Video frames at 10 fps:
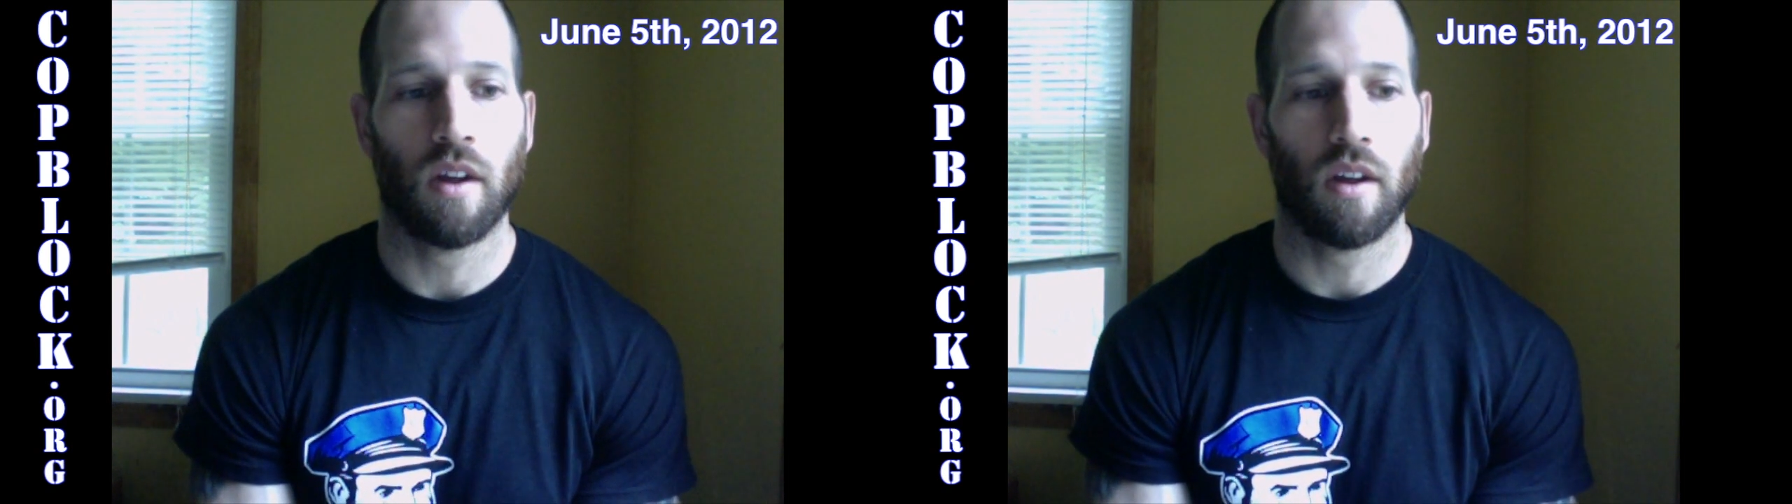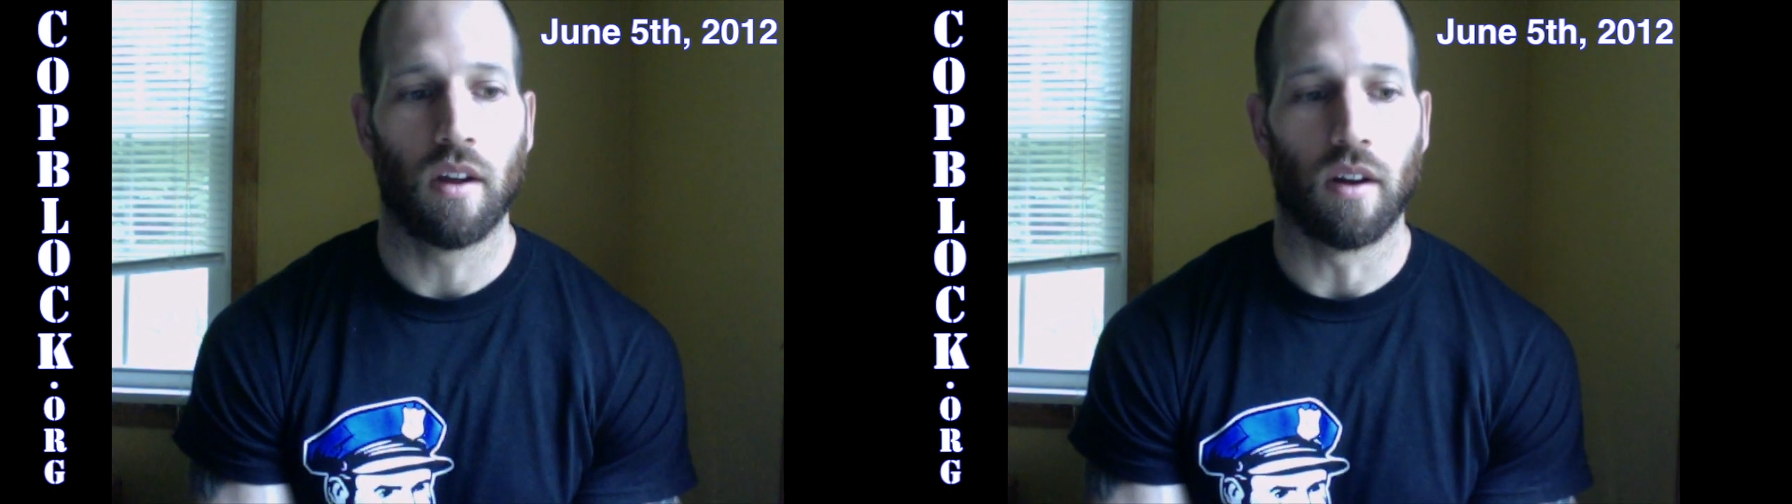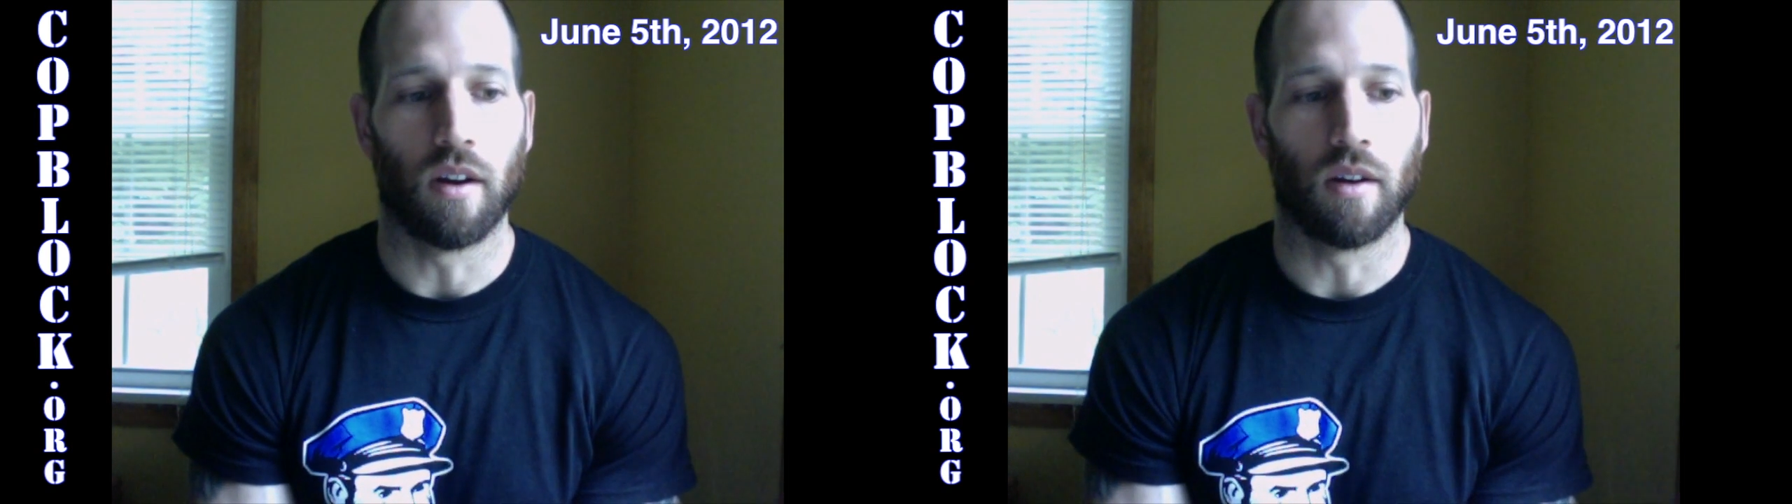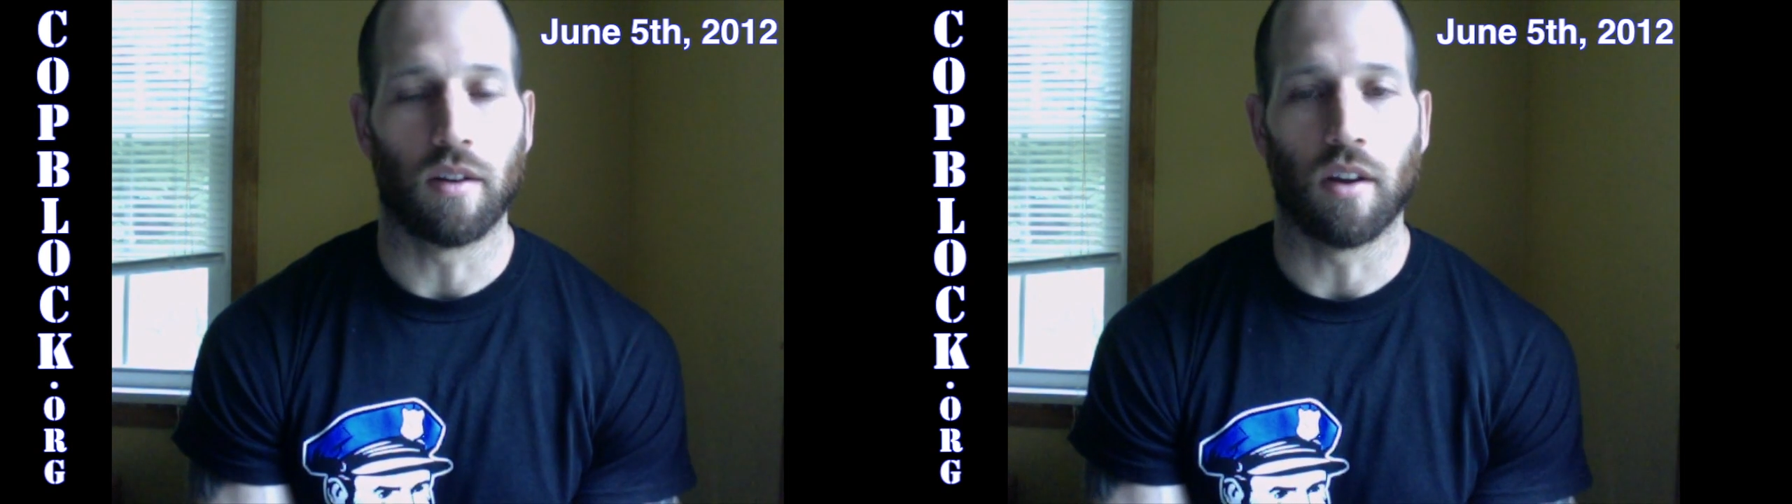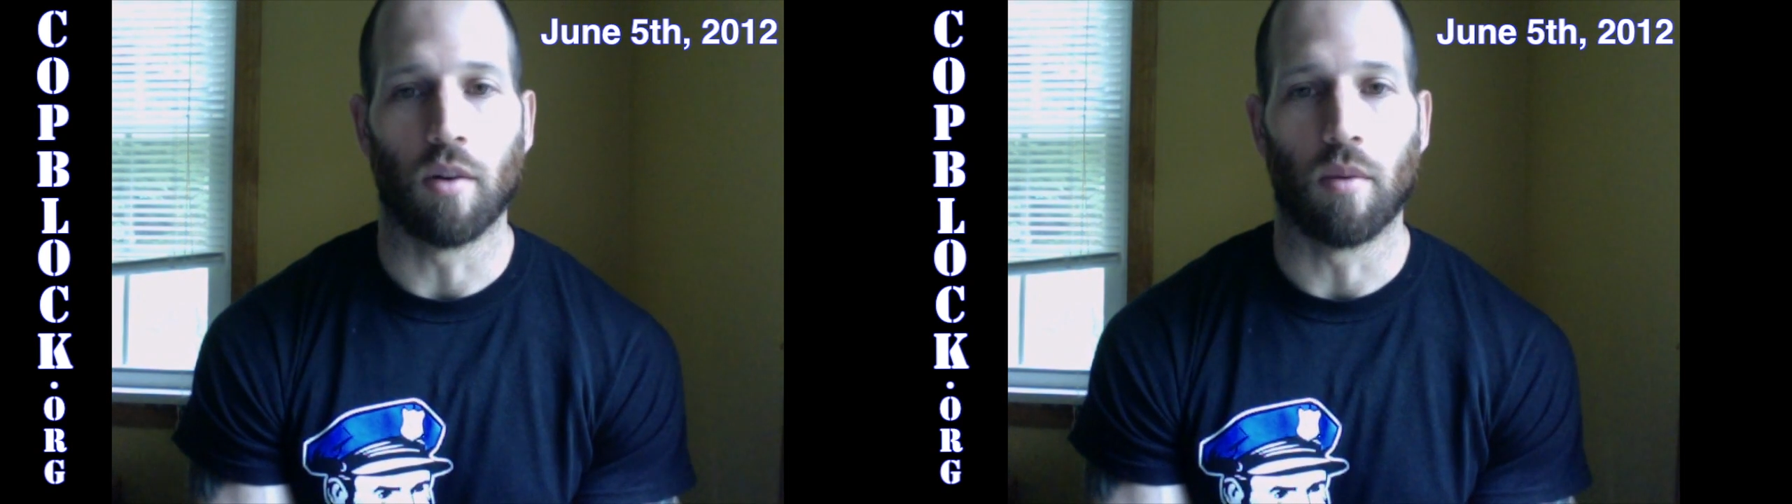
uh, care